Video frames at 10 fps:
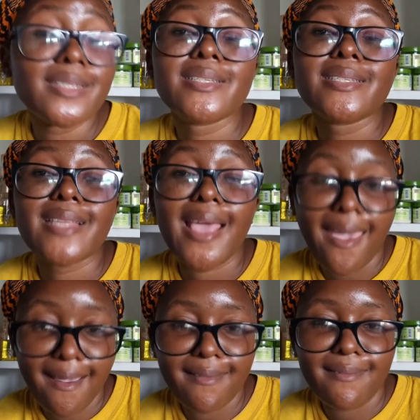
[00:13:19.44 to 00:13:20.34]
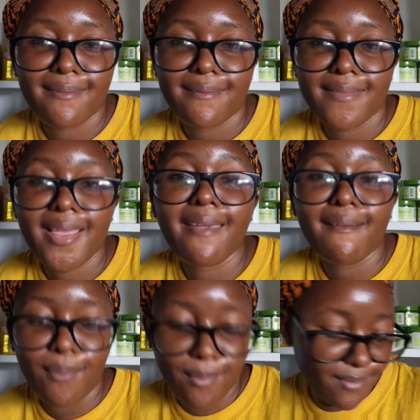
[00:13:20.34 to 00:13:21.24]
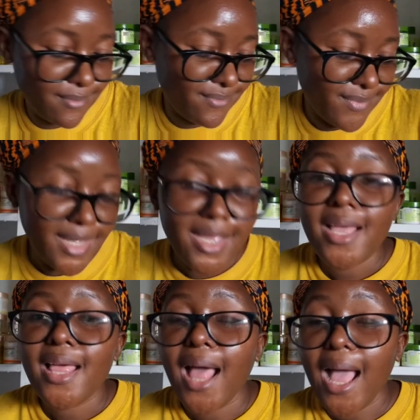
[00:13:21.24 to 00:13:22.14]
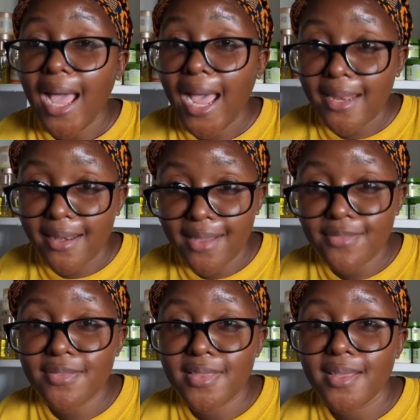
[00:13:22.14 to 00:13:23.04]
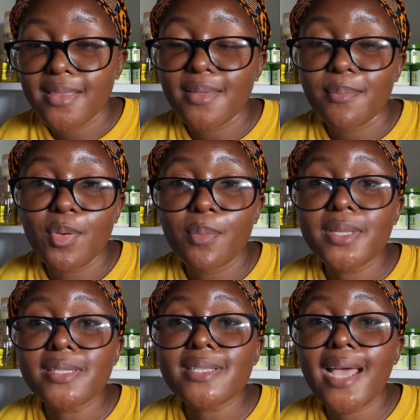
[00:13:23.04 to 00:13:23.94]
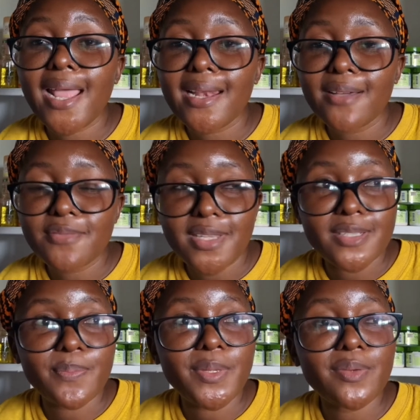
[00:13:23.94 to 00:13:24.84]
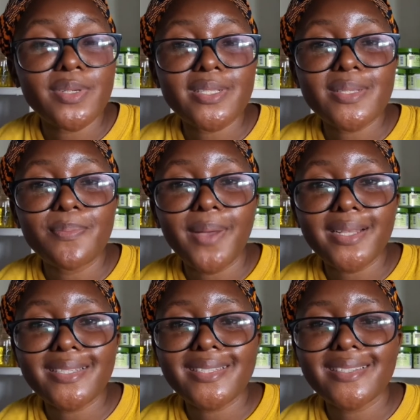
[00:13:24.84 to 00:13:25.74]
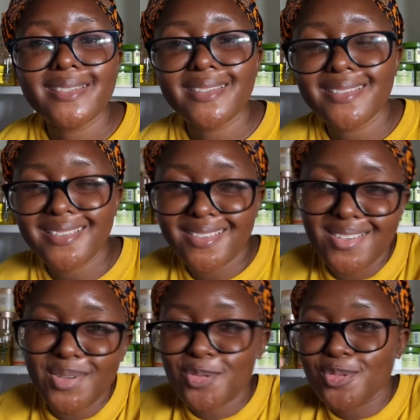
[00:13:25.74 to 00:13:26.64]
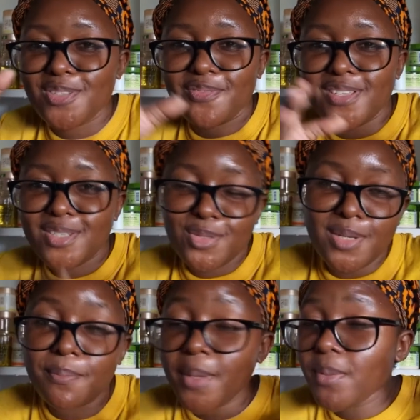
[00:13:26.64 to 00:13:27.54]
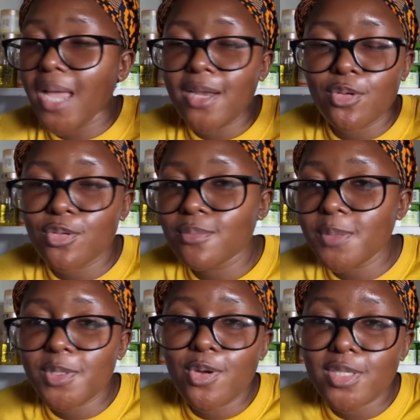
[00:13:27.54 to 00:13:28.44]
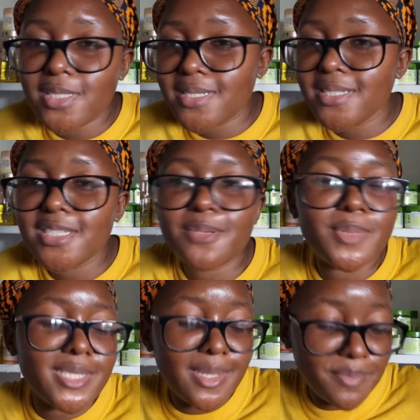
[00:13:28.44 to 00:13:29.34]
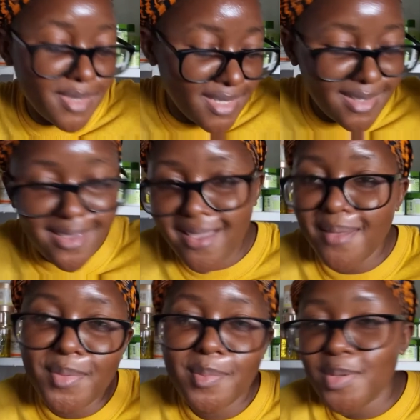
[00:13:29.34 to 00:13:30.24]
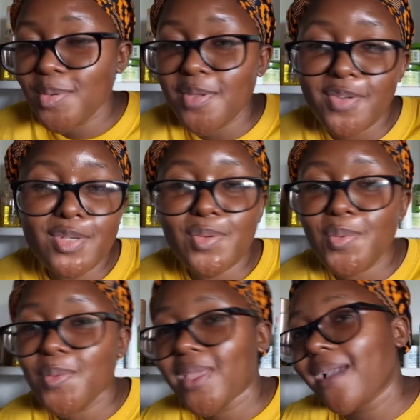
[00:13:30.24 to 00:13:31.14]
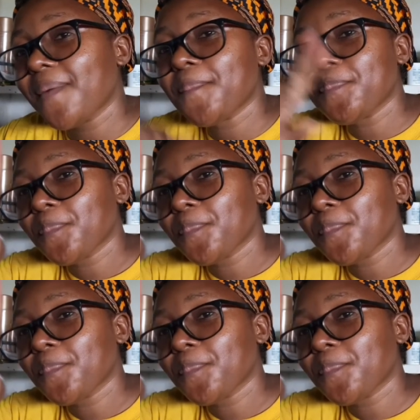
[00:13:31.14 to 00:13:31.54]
It is hell. Hell. I love the moments. I love the experience. But kuzifanya zote. Maybe, I don't know. Maybe God is teaching me something here. Maybe, you never know. Yeah.